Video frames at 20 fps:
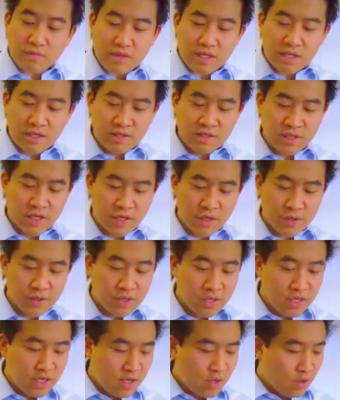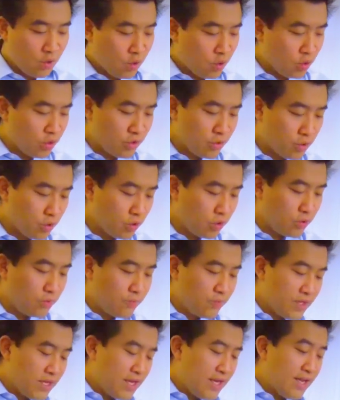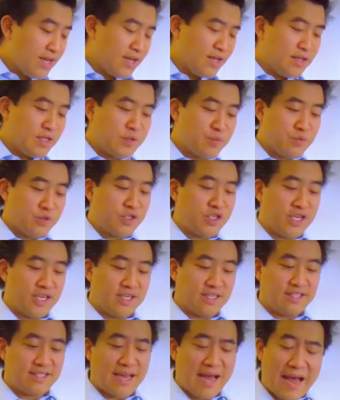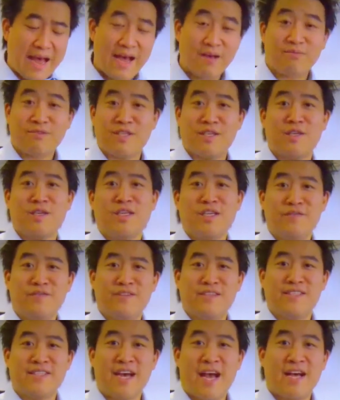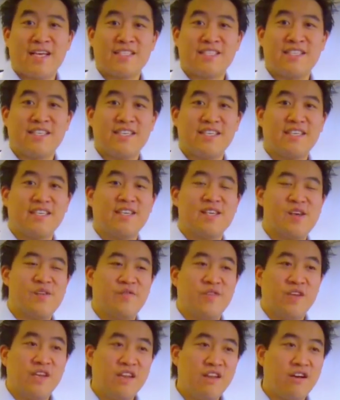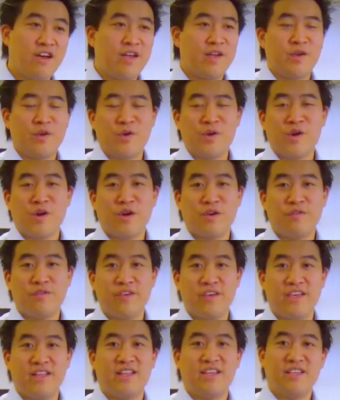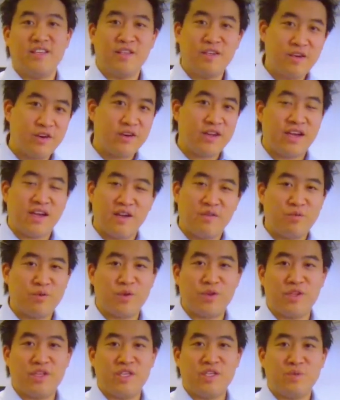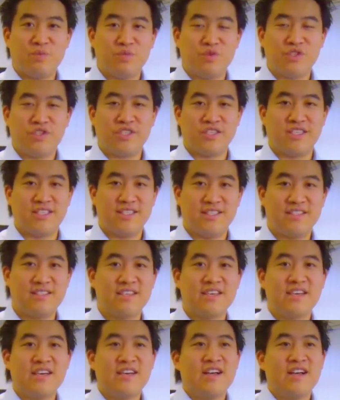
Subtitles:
So all in all, this machine is absolutely fantastic. If you like your coffee, then you've got to have one of these machines.